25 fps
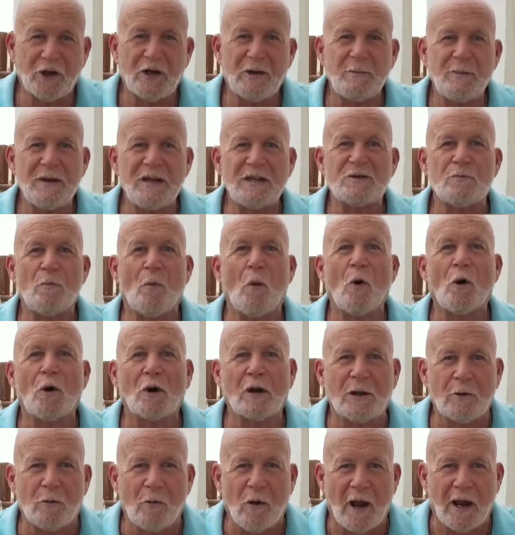Good means
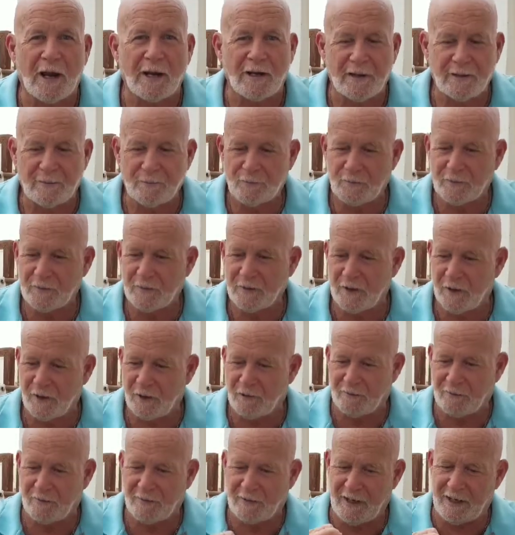morally right. You
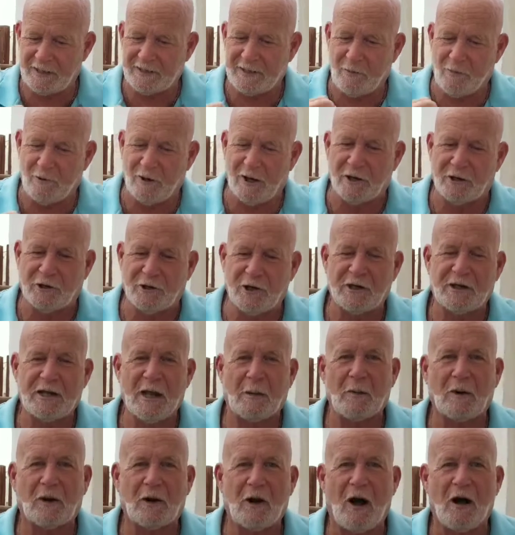know, that's a really good
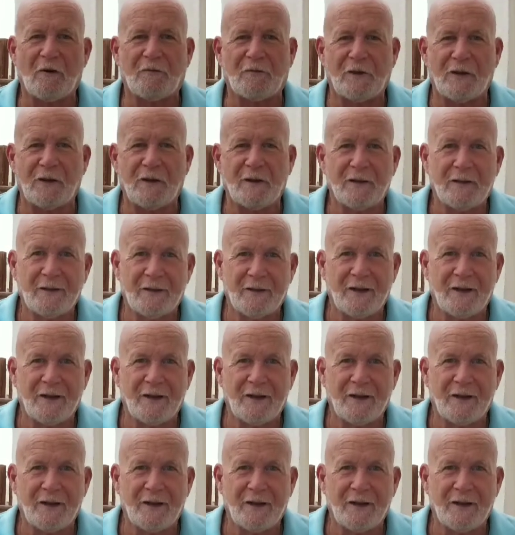cup of coffee.